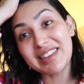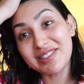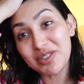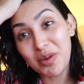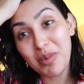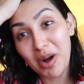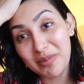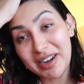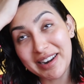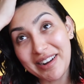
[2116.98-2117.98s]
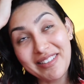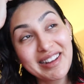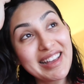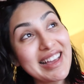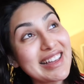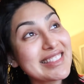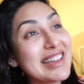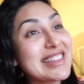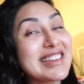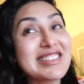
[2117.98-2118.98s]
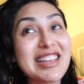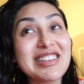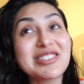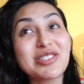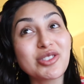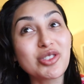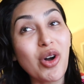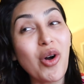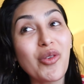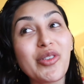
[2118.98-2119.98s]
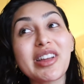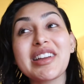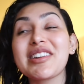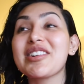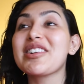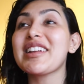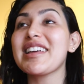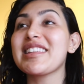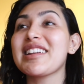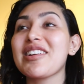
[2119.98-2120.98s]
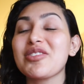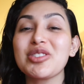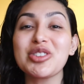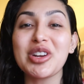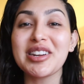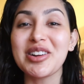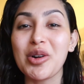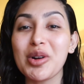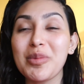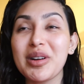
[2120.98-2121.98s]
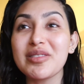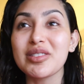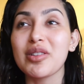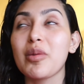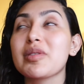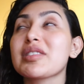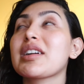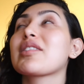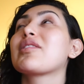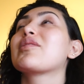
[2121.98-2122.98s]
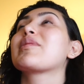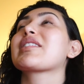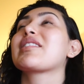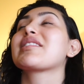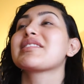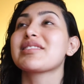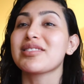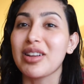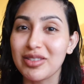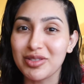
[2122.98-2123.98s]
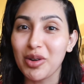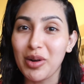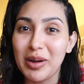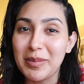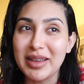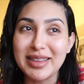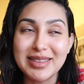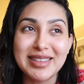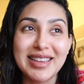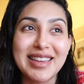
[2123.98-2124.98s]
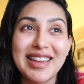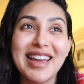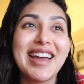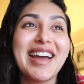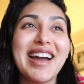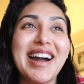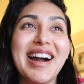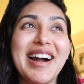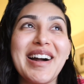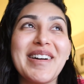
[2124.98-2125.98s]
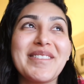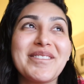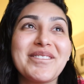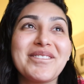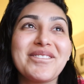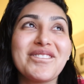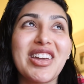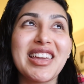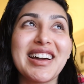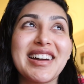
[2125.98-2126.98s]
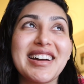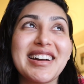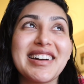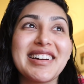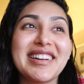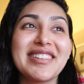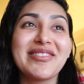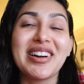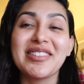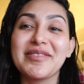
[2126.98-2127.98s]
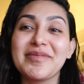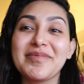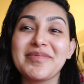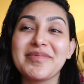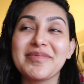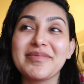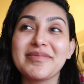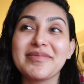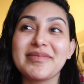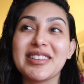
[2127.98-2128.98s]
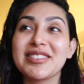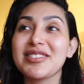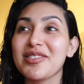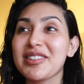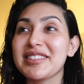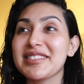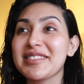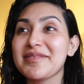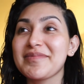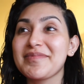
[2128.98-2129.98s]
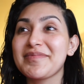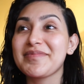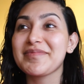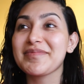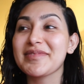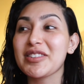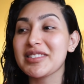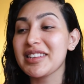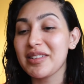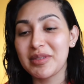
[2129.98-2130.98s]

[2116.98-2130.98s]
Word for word: taste so bomb right now. Like they taste so freaking good. And then I also tried Cocoa Puffs and I was like, oh my god, this is all so amazing. Um, but yeah, wow, it's so crazy crazy how